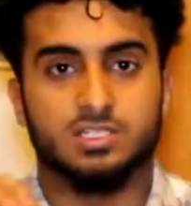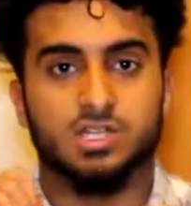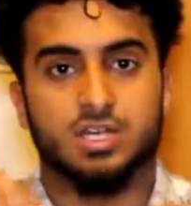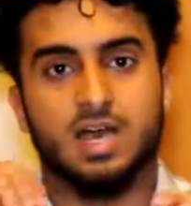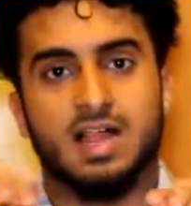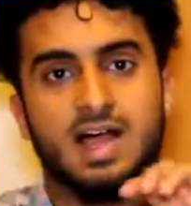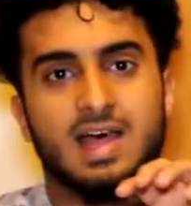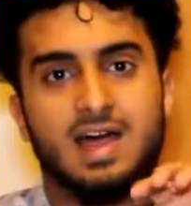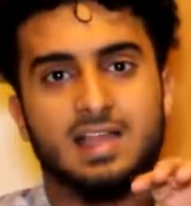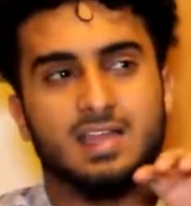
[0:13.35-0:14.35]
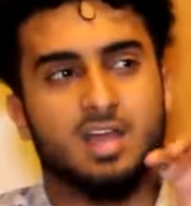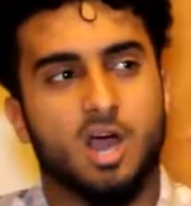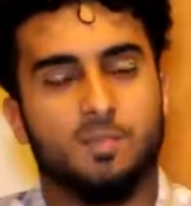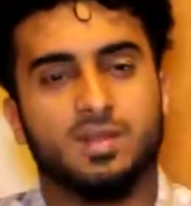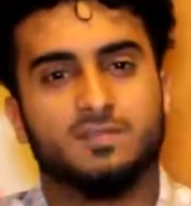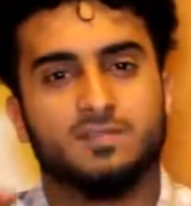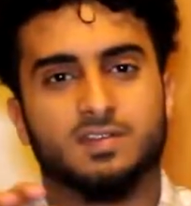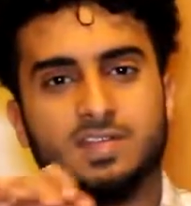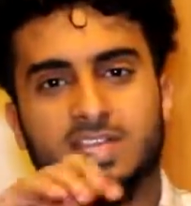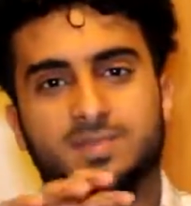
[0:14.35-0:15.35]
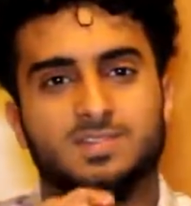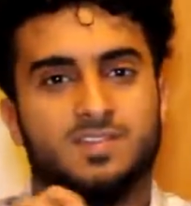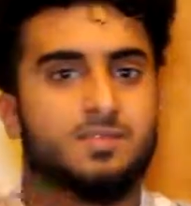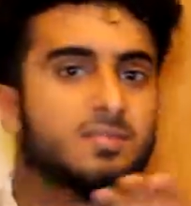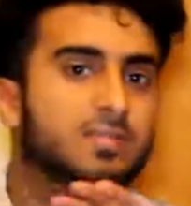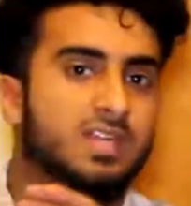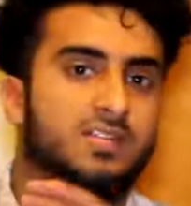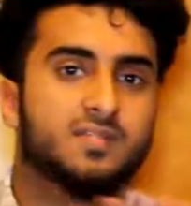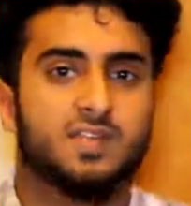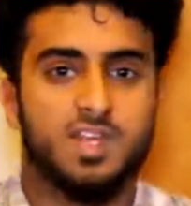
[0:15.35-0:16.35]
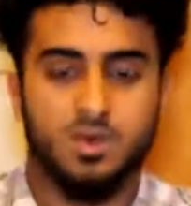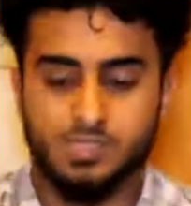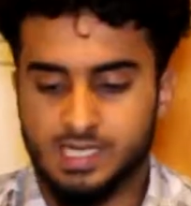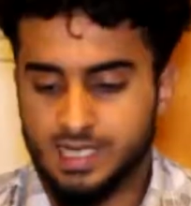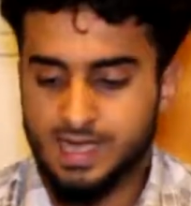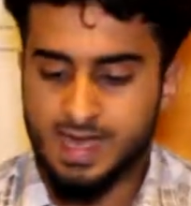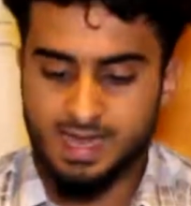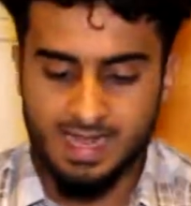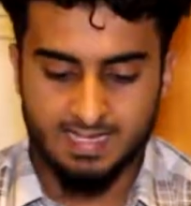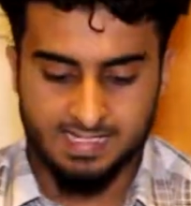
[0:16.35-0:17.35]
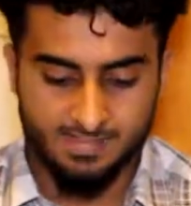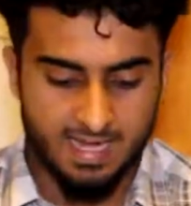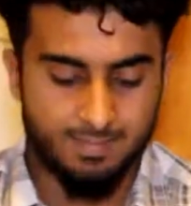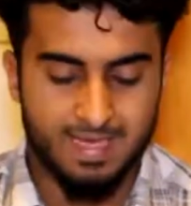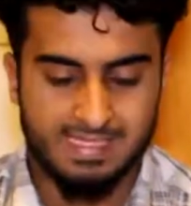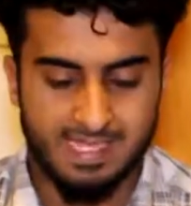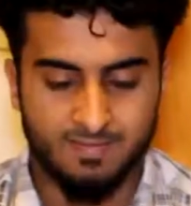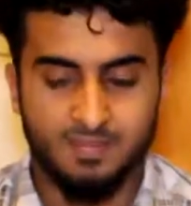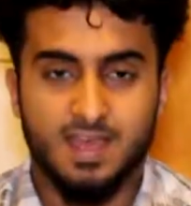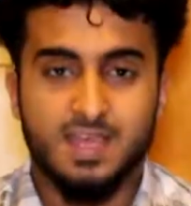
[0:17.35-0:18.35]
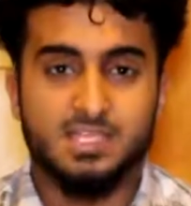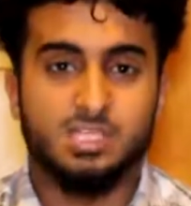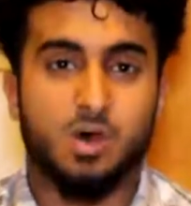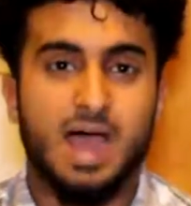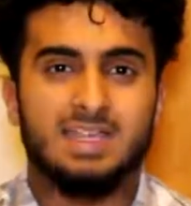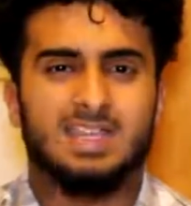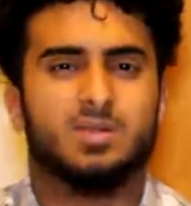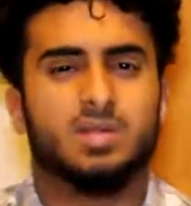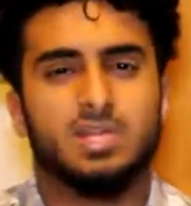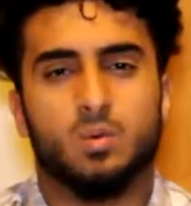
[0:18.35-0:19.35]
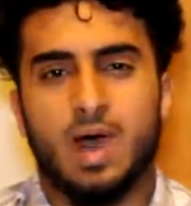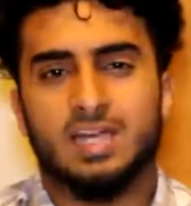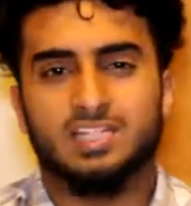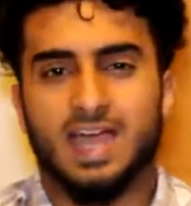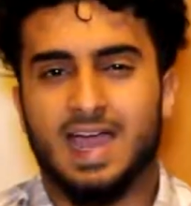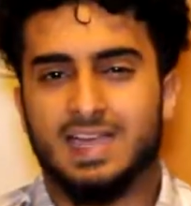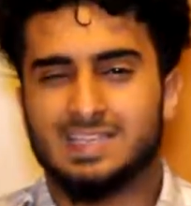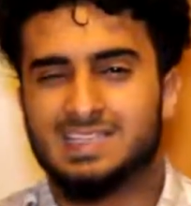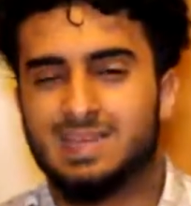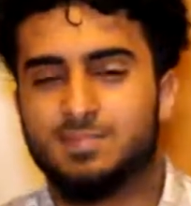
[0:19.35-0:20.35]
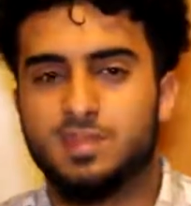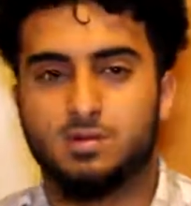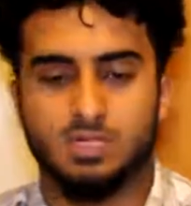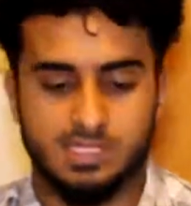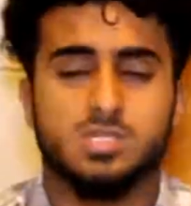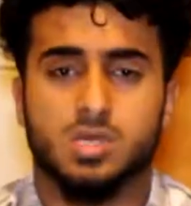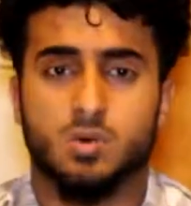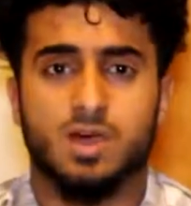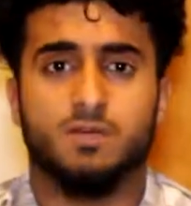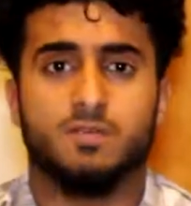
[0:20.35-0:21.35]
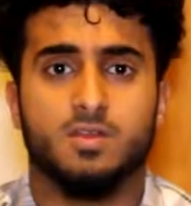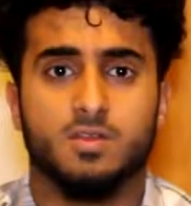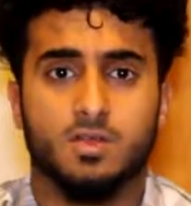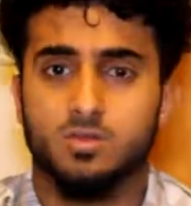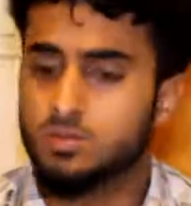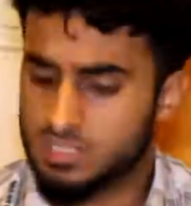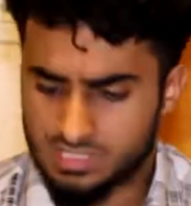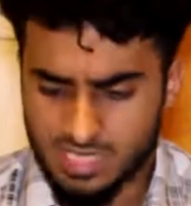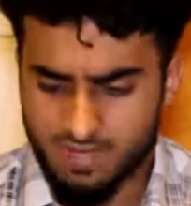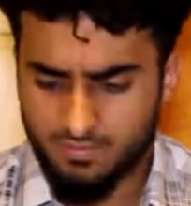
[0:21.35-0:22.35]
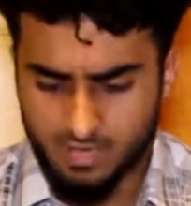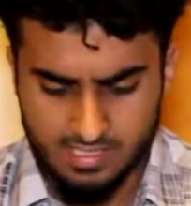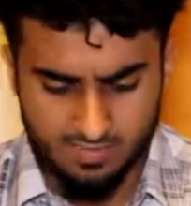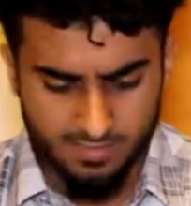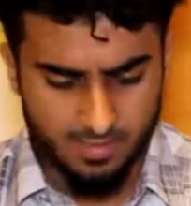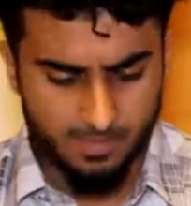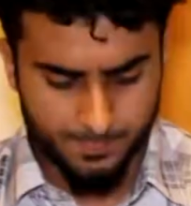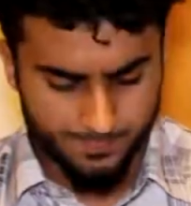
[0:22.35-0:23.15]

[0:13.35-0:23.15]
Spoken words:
took a lot, like a couple of clips from different videos, and I just made it myself. So I didn't really watch it. I kind of skimmed through it. So without further ado, let's dive in right into the video.